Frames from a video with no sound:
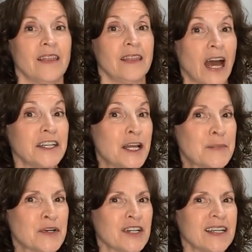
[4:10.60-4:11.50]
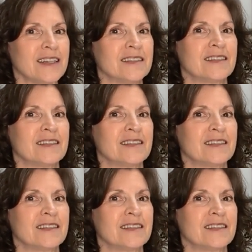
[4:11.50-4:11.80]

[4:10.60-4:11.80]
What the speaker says: That number is